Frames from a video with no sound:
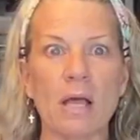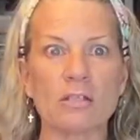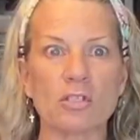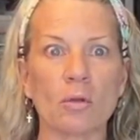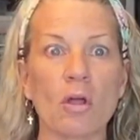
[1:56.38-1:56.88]

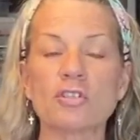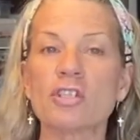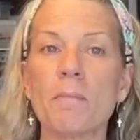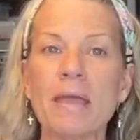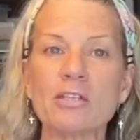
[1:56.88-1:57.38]
gotten so large
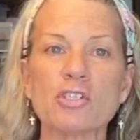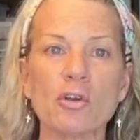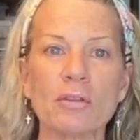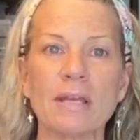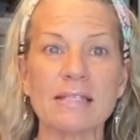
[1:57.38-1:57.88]
to make
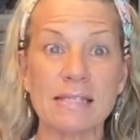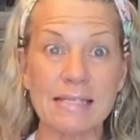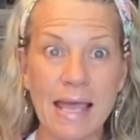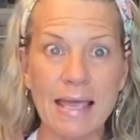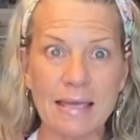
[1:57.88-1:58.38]
sure that it
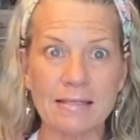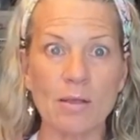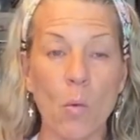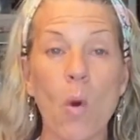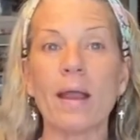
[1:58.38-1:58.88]
stays
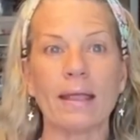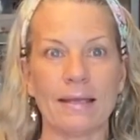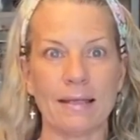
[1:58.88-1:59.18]
what it